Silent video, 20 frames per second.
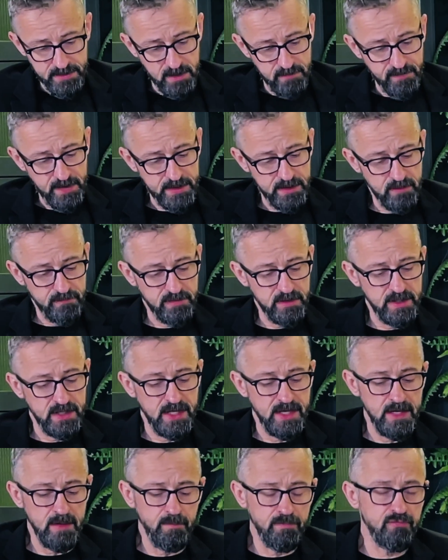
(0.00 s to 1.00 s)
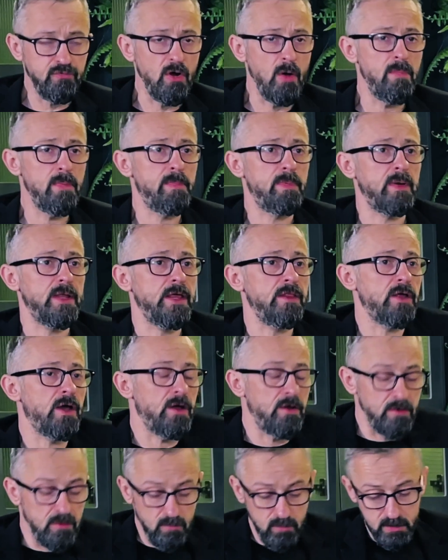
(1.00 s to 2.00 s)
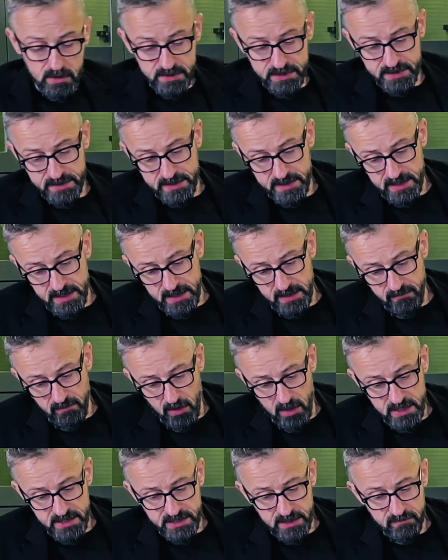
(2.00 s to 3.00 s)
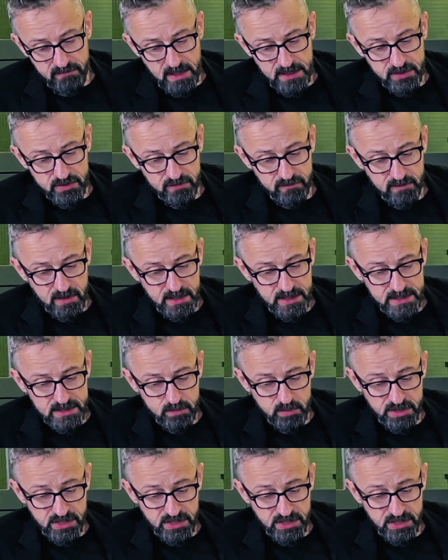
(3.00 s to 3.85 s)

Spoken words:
the event of the year probably, though, was the rising rental rates,